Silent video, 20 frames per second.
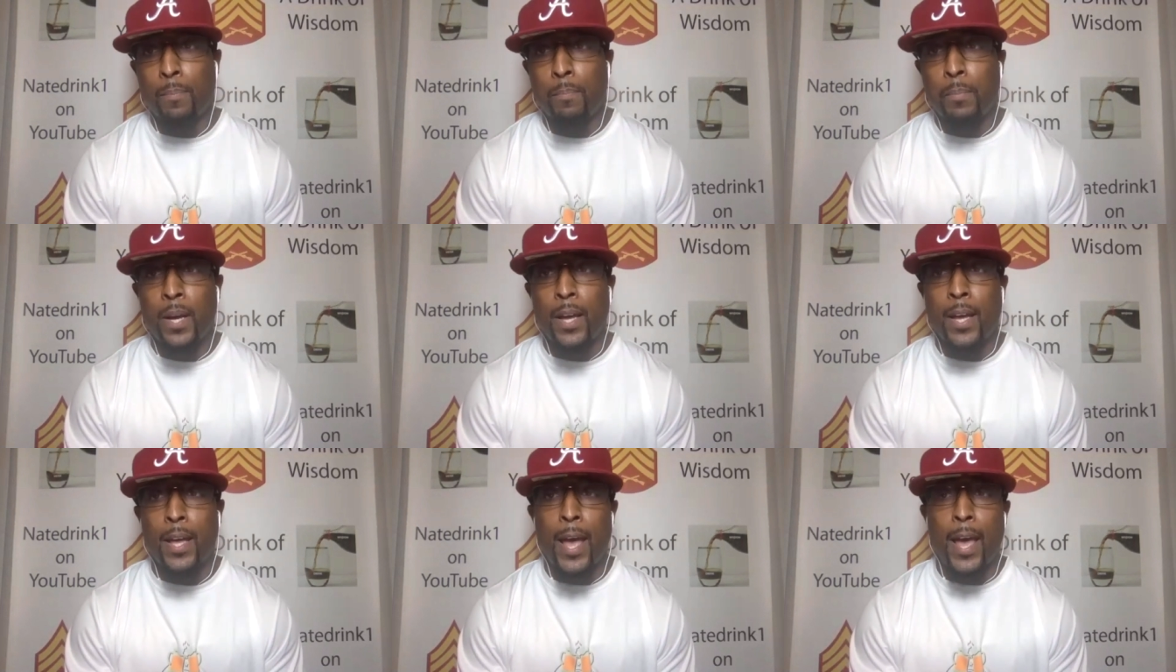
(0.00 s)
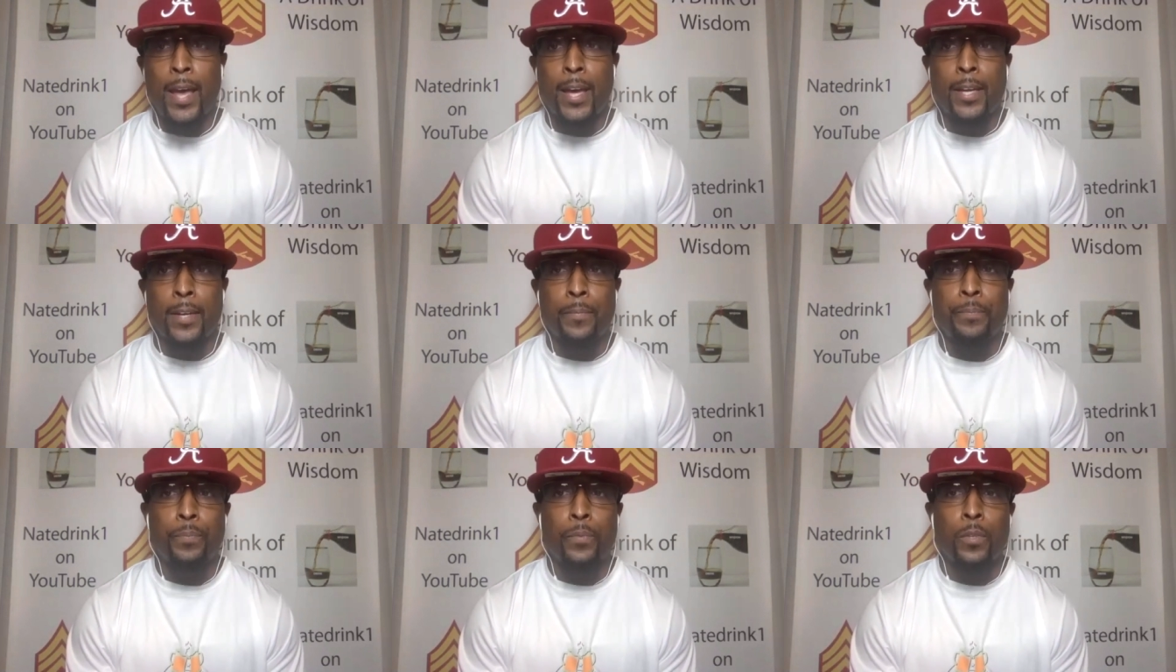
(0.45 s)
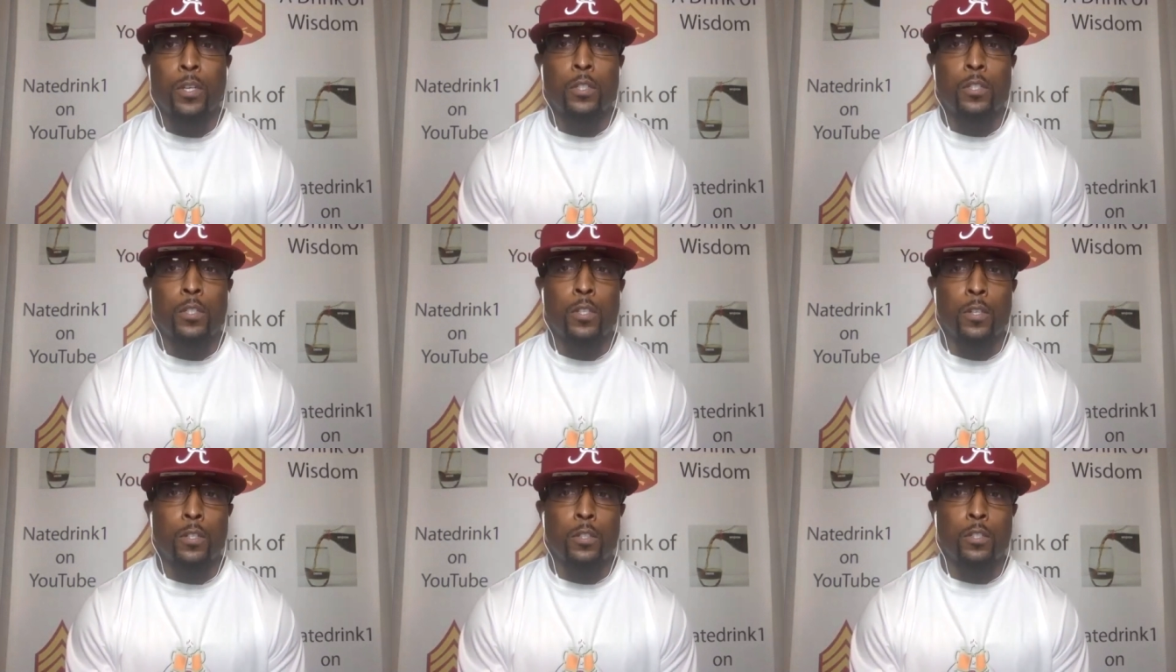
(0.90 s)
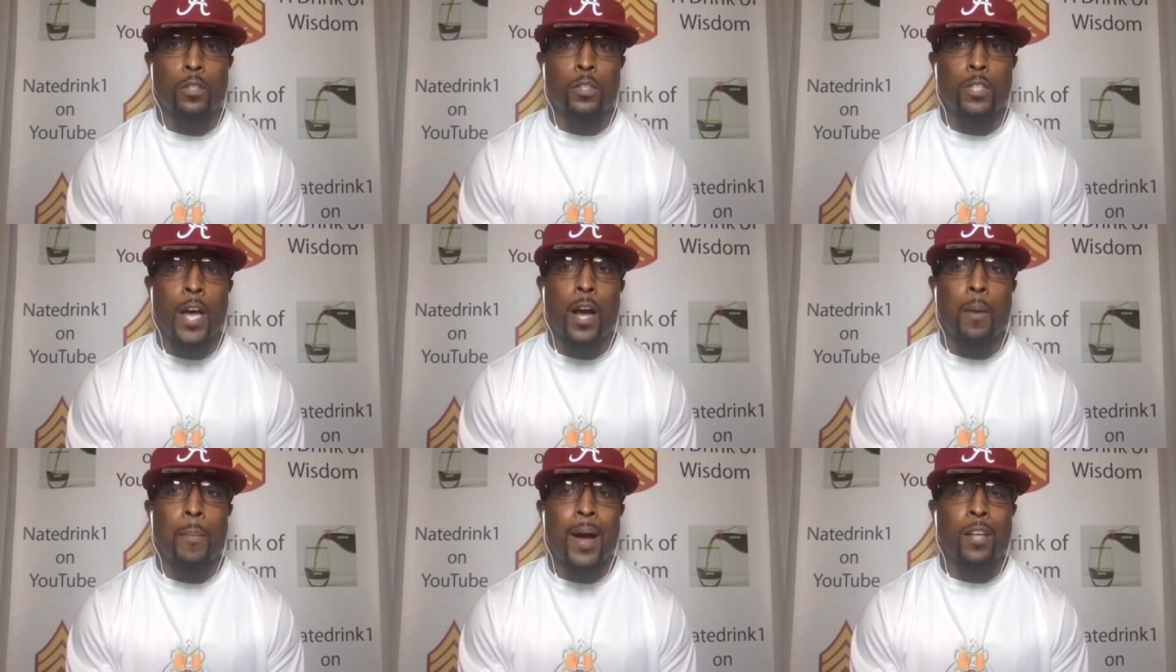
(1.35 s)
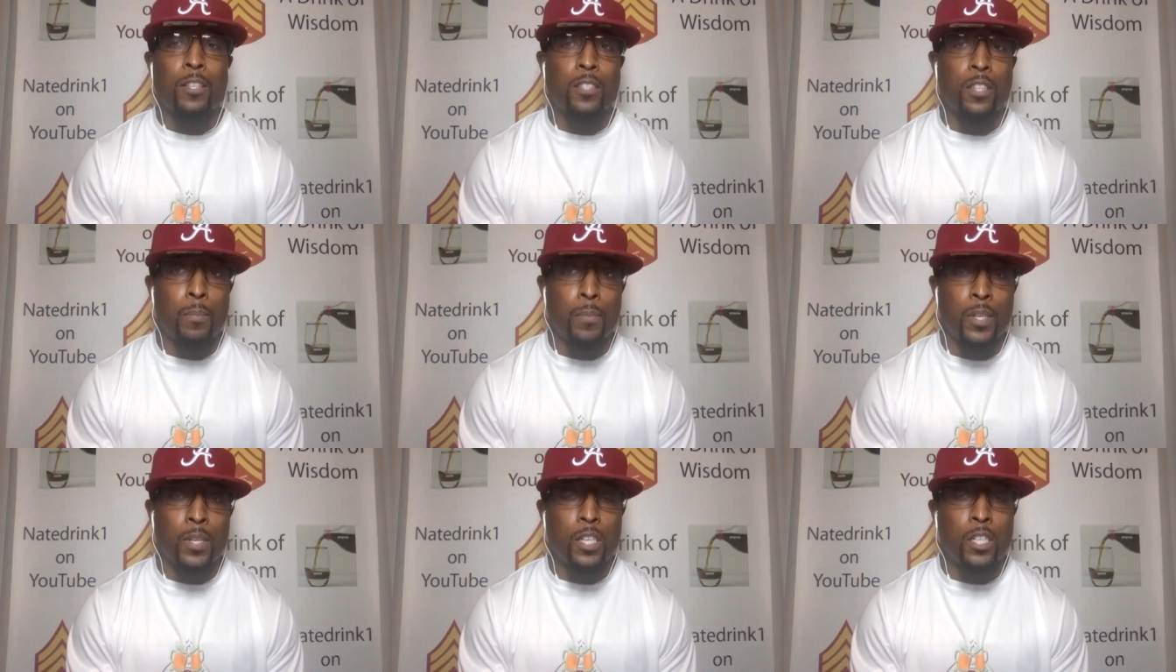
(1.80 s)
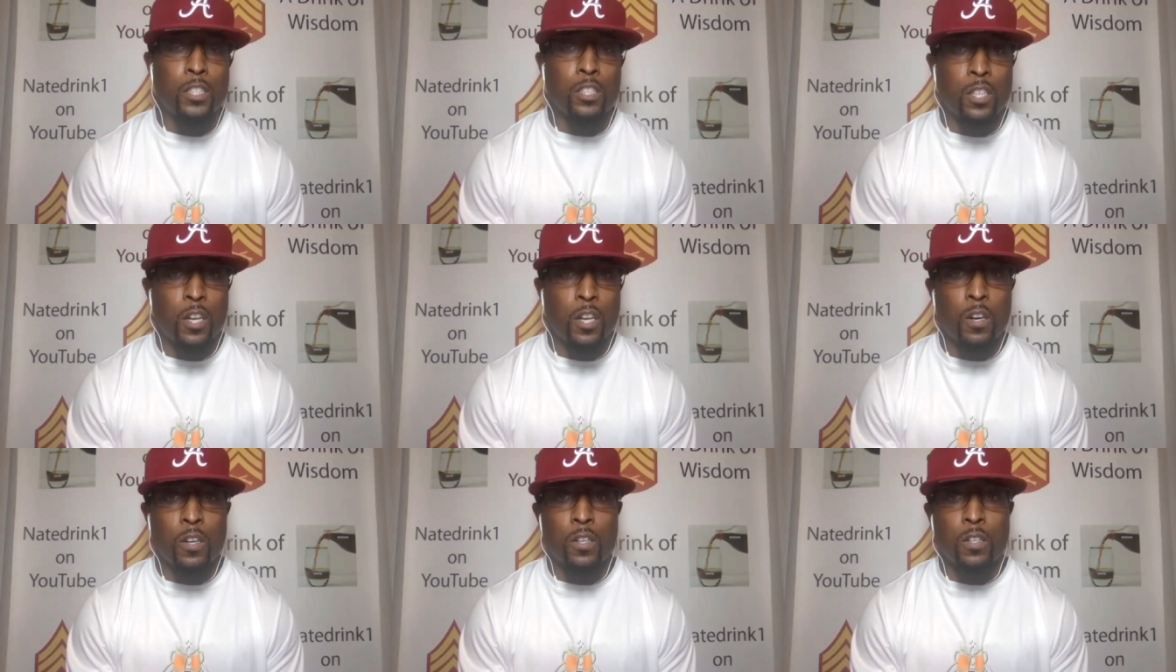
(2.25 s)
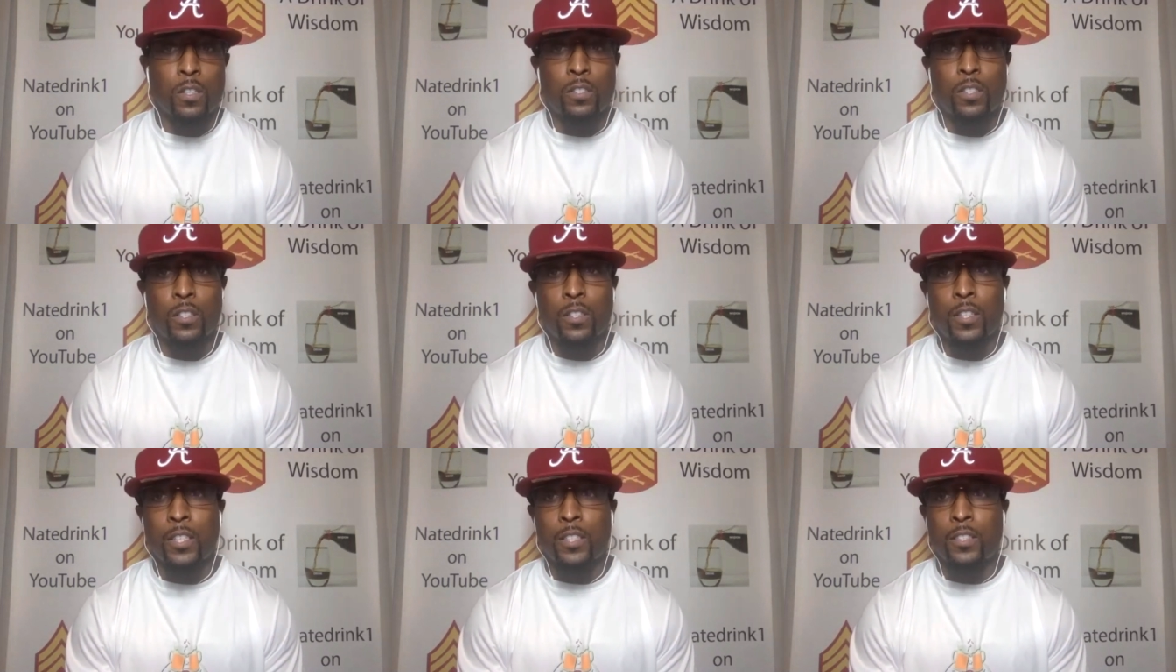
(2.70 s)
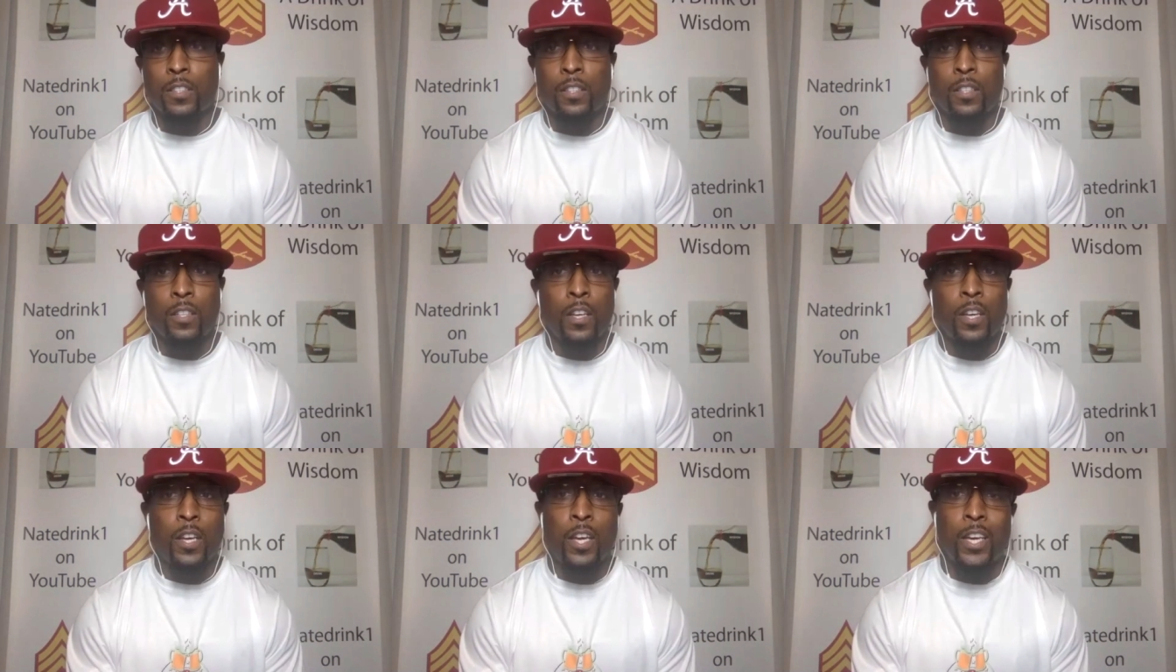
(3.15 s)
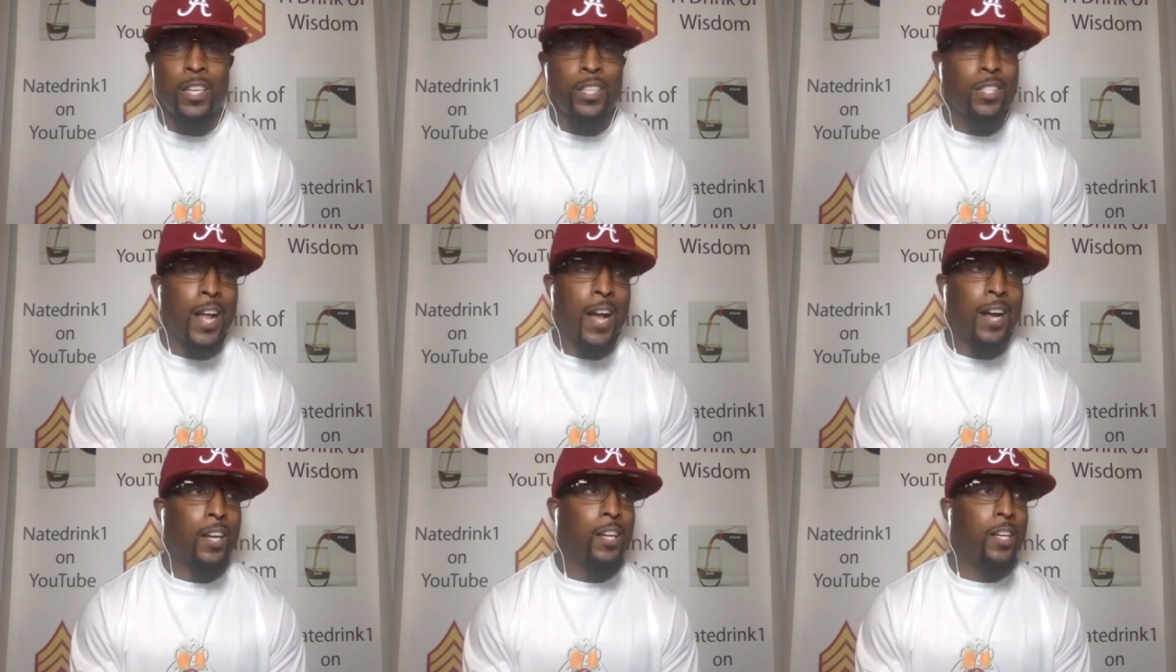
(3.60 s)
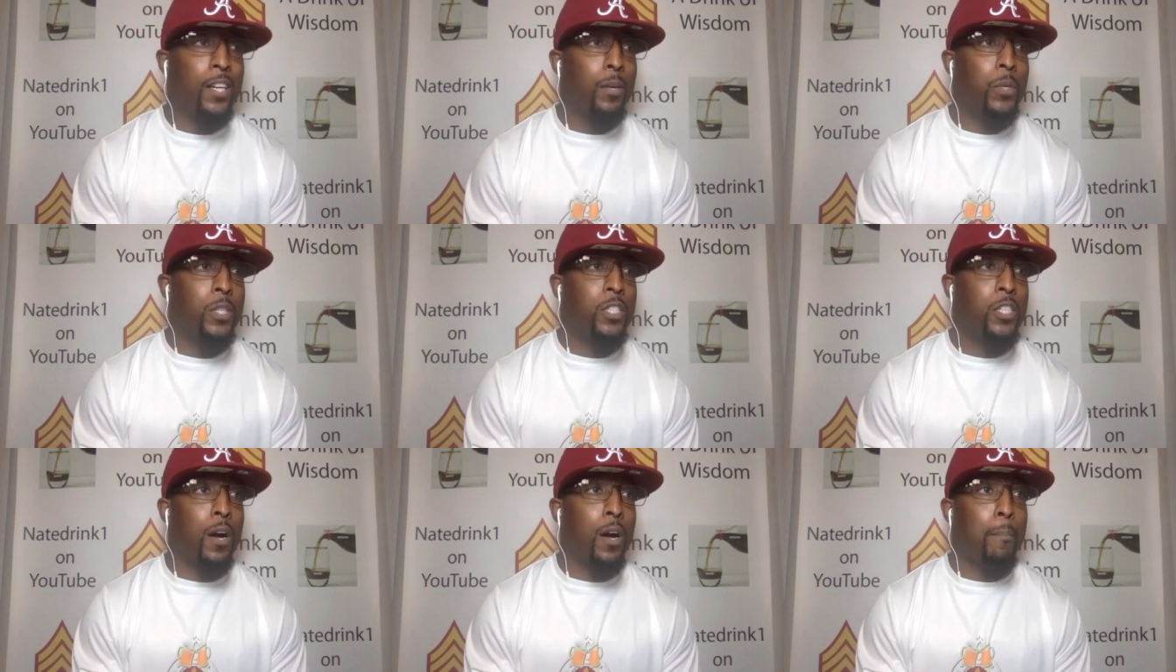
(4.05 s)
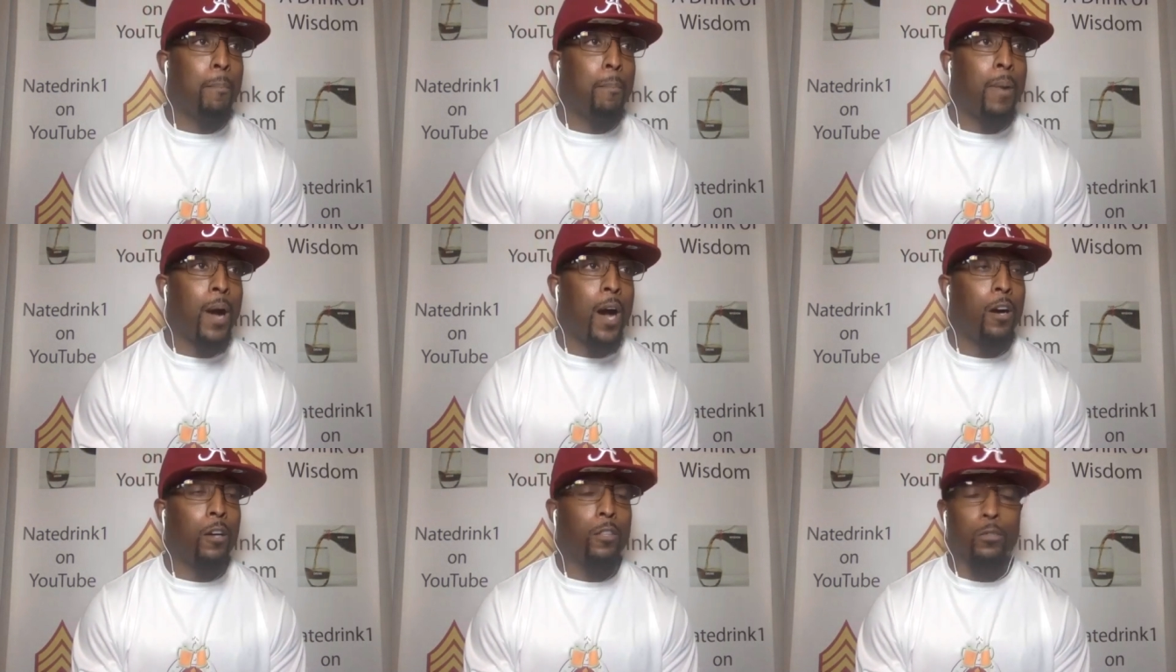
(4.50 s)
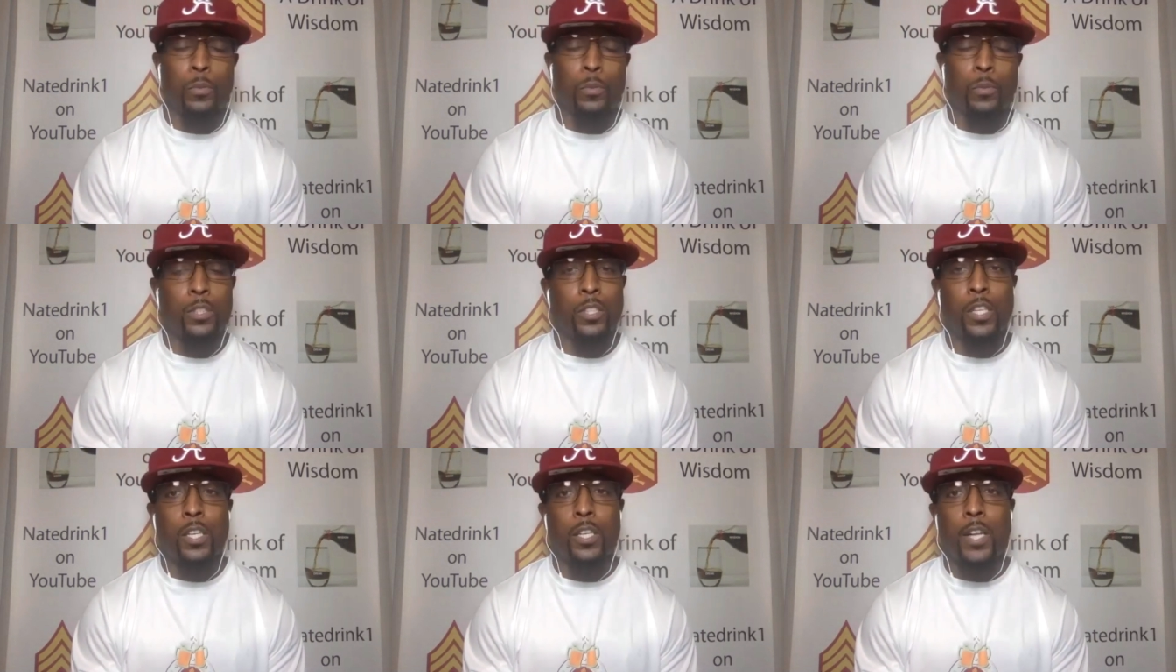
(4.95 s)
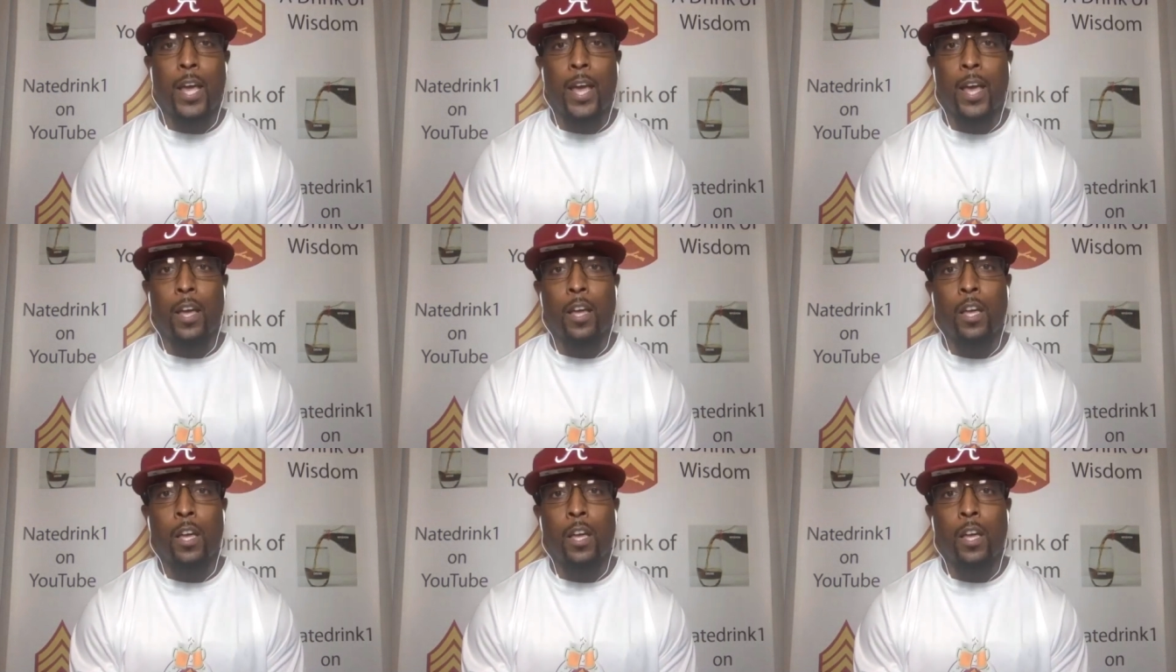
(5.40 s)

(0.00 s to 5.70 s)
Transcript: But hey, to, to talk about some of the concerns, listen, he's not good with jump balls. We've seen that.